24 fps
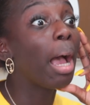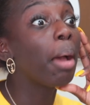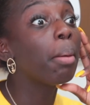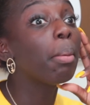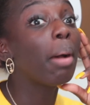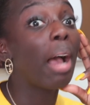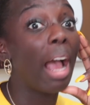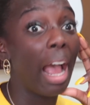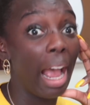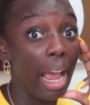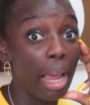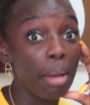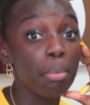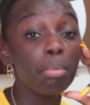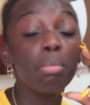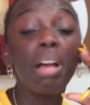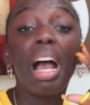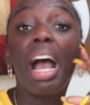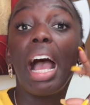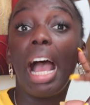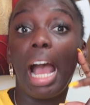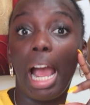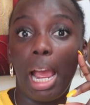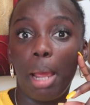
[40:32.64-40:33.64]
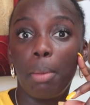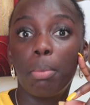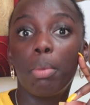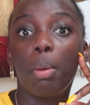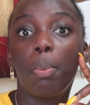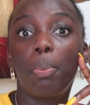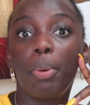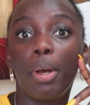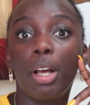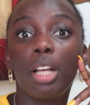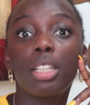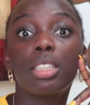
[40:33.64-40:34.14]
I'm, I'm, I'm a
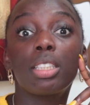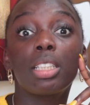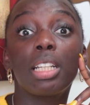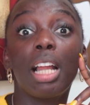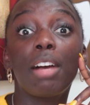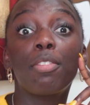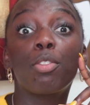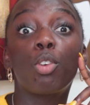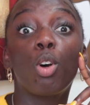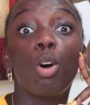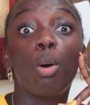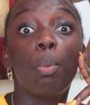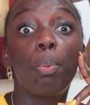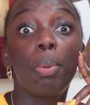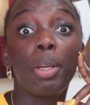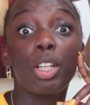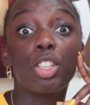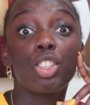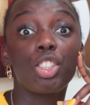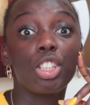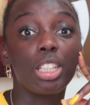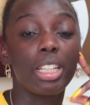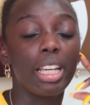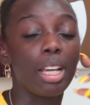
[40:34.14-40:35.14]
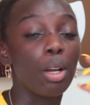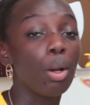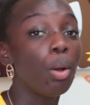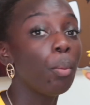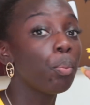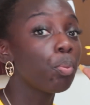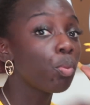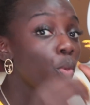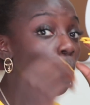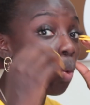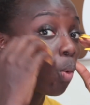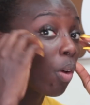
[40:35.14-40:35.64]
person. I've got a picture here
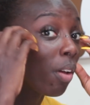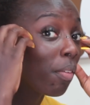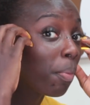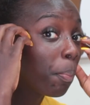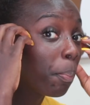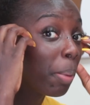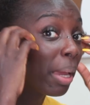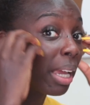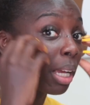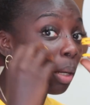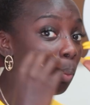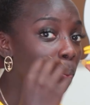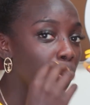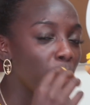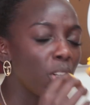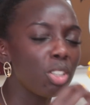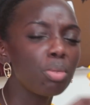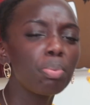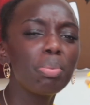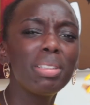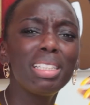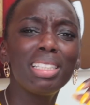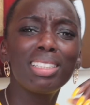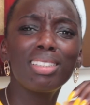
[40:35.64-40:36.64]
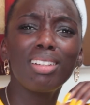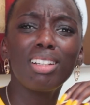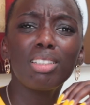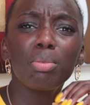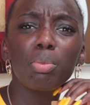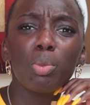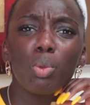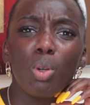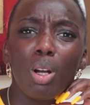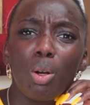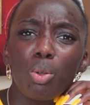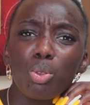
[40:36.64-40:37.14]
with pink blood. Please ask
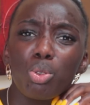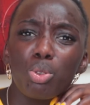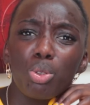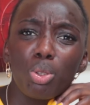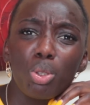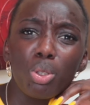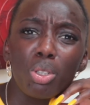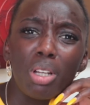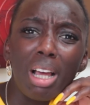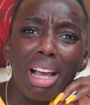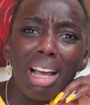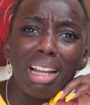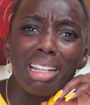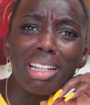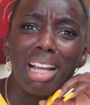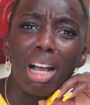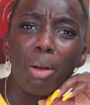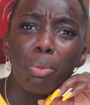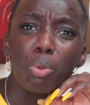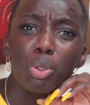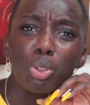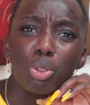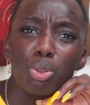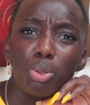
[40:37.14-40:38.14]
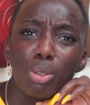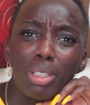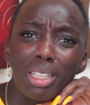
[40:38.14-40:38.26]
me what I was doing, and you, I was